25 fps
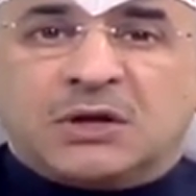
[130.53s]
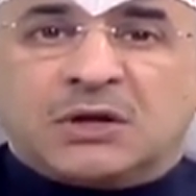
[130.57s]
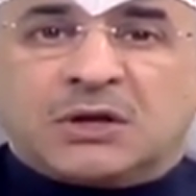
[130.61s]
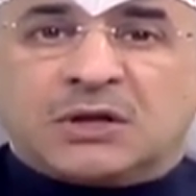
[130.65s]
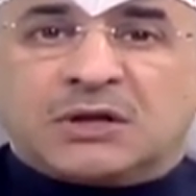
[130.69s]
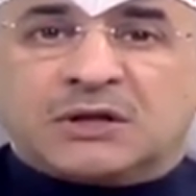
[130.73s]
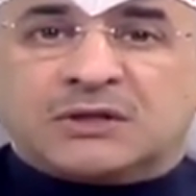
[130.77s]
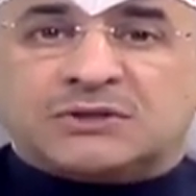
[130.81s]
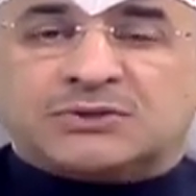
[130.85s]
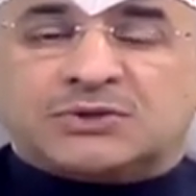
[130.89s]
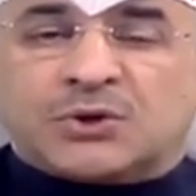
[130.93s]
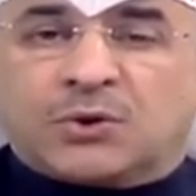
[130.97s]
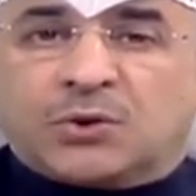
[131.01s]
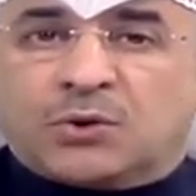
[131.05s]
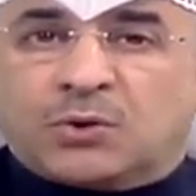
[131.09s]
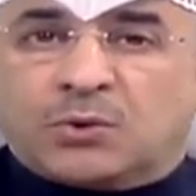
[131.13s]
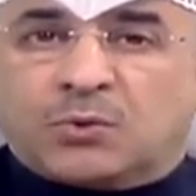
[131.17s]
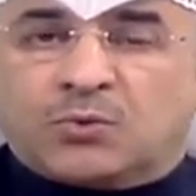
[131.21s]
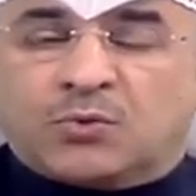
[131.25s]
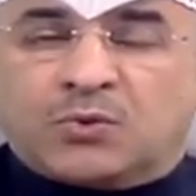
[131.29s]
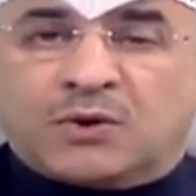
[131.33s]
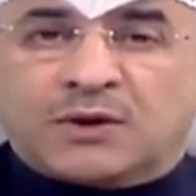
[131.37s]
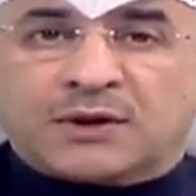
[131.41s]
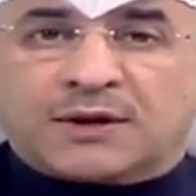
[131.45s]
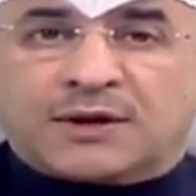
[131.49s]
Let's all
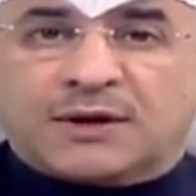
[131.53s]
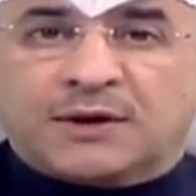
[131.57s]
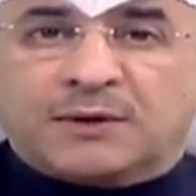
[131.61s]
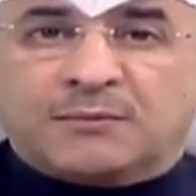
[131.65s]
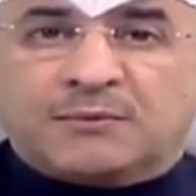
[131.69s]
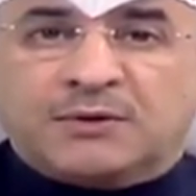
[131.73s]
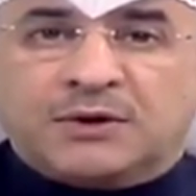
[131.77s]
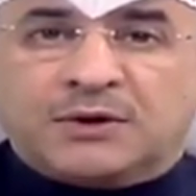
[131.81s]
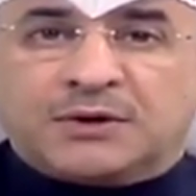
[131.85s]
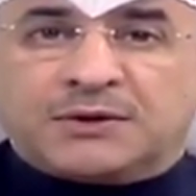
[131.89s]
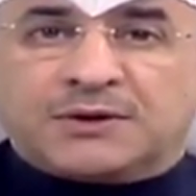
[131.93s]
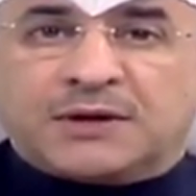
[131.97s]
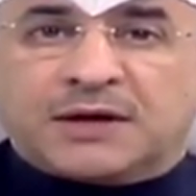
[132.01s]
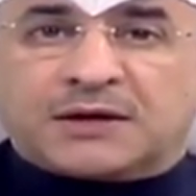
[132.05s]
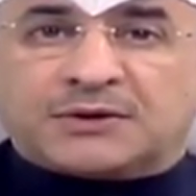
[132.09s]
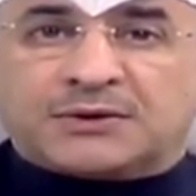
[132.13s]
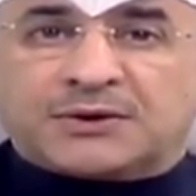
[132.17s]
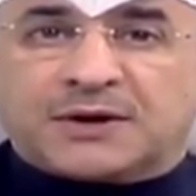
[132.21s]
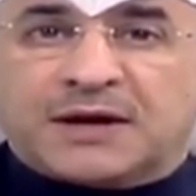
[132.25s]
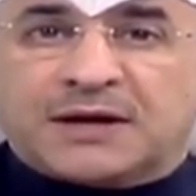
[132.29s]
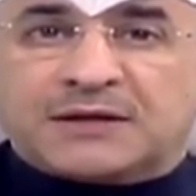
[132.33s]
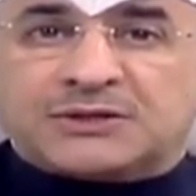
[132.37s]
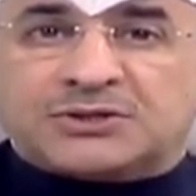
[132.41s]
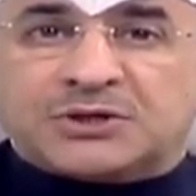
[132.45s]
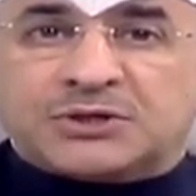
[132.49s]
welcome Dr.
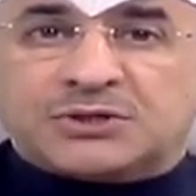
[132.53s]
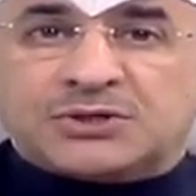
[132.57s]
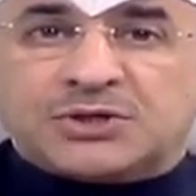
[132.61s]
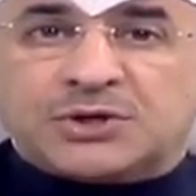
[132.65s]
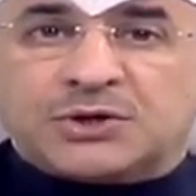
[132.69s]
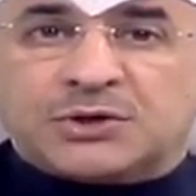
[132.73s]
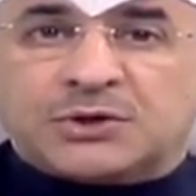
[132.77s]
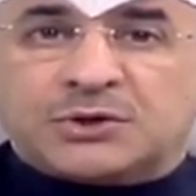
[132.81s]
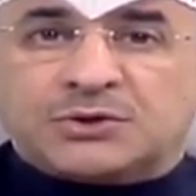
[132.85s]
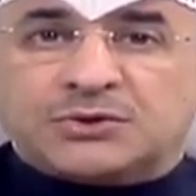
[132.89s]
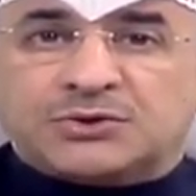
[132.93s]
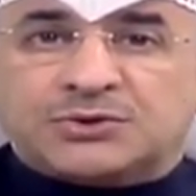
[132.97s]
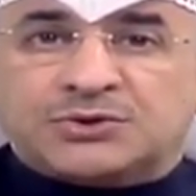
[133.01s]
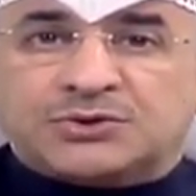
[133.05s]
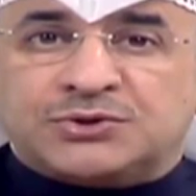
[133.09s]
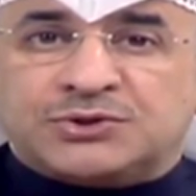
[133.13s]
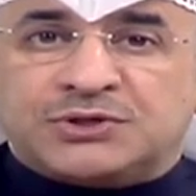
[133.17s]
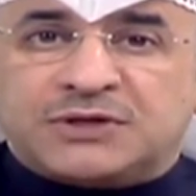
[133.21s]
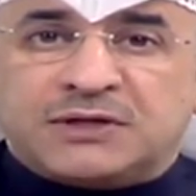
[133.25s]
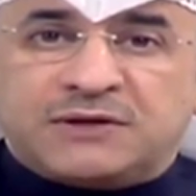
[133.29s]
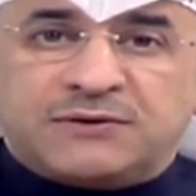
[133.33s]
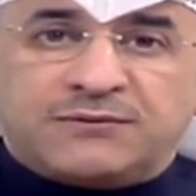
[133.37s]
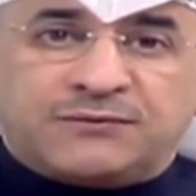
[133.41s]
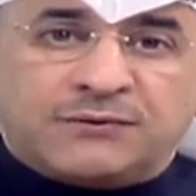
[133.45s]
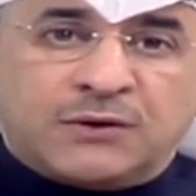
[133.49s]
Aysha John,
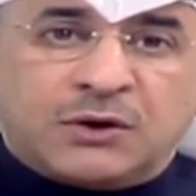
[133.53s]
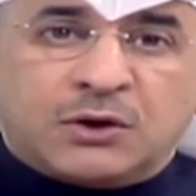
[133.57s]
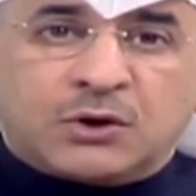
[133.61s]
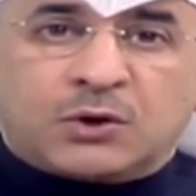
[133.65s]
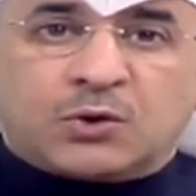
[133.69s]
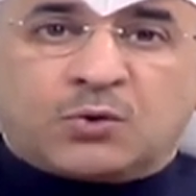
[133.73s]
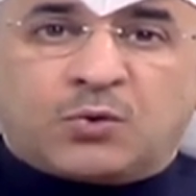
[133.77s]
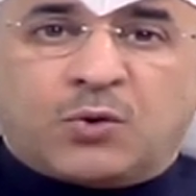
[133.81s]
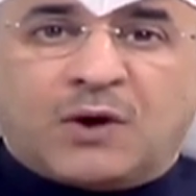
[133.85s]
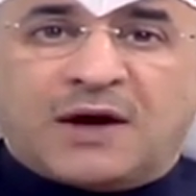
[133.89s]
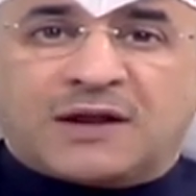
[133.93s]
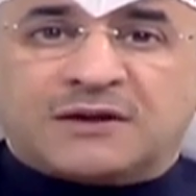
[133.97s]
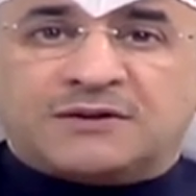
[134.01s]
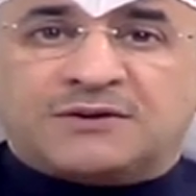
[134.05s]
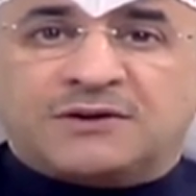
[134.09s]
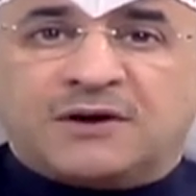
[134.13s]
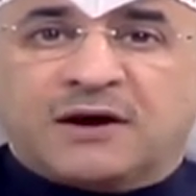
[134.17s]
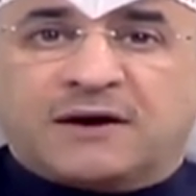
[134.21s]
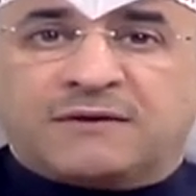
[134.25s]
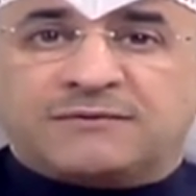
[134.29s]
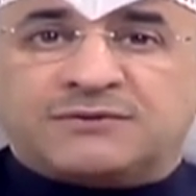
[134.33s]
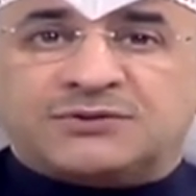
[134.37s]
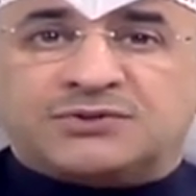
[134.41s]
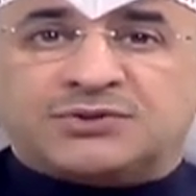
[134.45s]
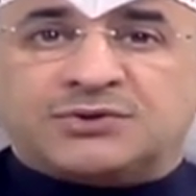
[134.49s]
Chief Quality
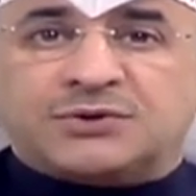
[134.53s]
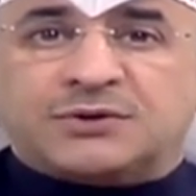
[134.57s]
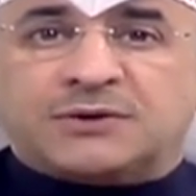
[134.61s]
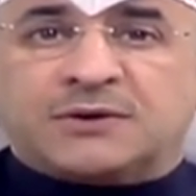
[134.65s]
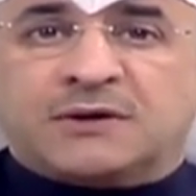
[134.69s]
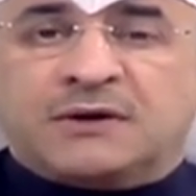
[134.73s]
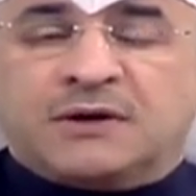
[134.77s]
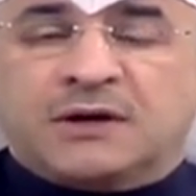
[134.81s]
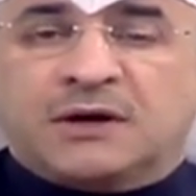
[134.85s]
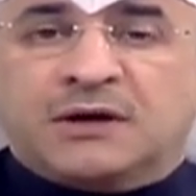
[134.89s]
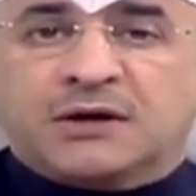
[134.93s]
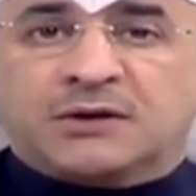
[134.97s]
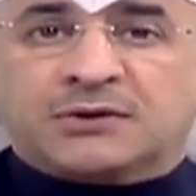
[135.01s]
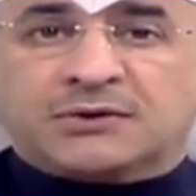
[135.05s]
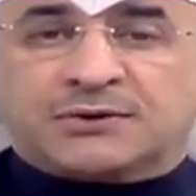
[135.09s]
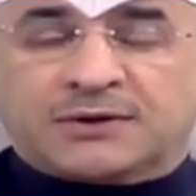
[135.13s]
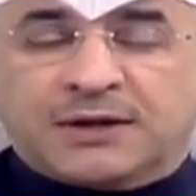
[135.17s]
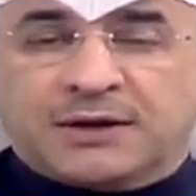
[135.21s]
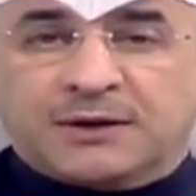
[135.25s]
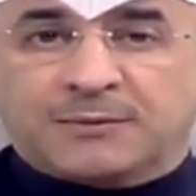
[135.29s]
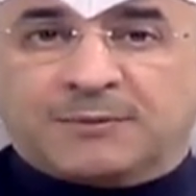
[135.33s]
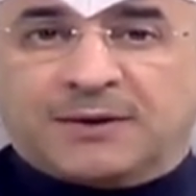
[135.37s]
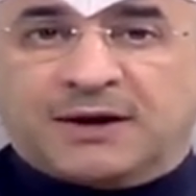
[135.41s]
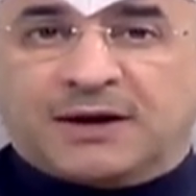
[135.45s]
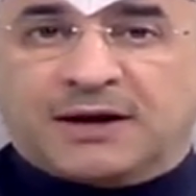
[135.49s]
Officer in
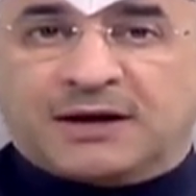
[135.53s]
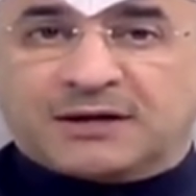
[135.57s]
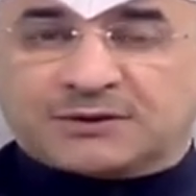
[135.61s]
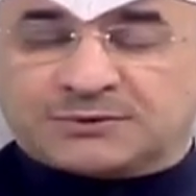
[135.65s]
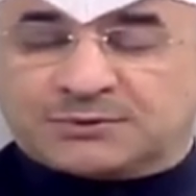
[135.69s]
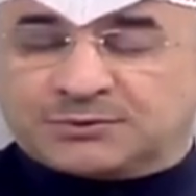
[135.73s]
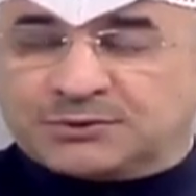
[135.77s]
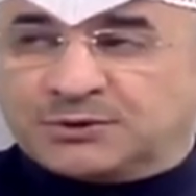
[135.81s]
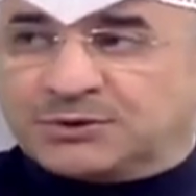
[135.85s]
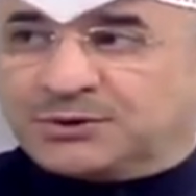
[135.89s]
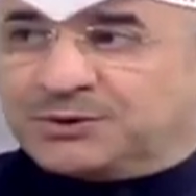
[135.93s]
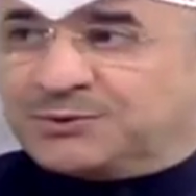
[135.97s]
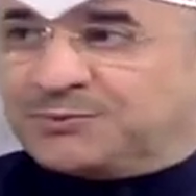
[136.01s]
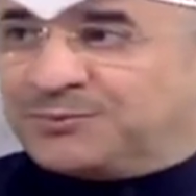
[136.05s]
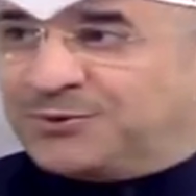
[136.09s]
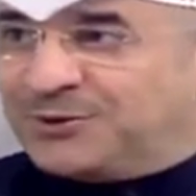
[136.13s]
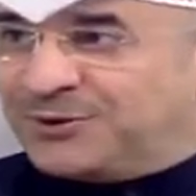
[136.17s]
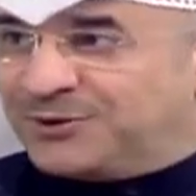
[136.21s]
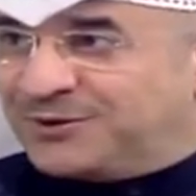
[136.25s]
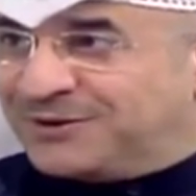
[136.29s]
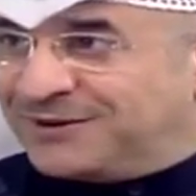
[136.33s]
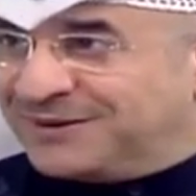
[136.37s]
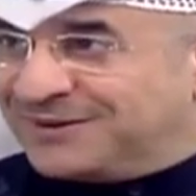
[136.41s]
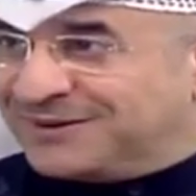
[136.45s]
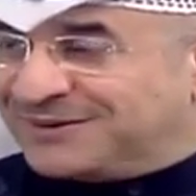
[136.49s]
Taiba Hospital. Good
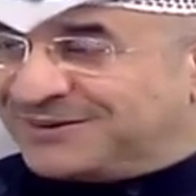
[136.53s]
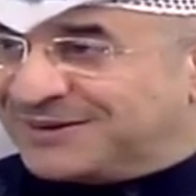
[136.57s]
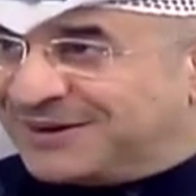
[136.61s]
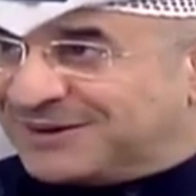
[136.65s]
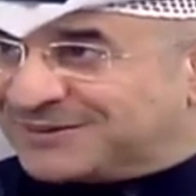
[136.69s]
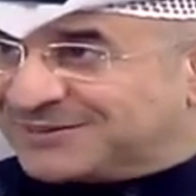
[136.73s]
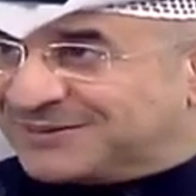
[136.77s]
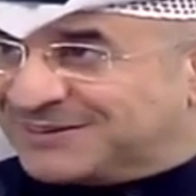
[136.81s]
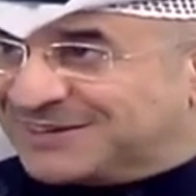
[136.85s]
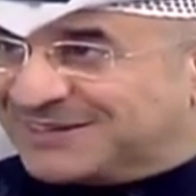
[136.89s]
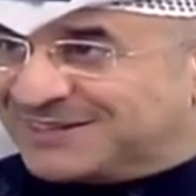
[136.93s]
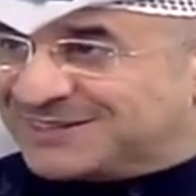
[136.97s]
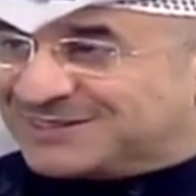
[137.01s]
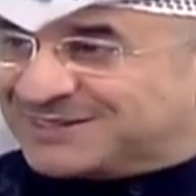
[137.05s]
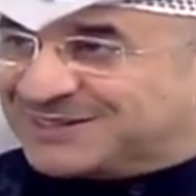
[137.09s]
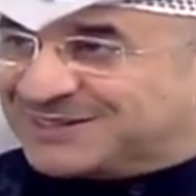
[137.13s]
morning, Dr. Aysha.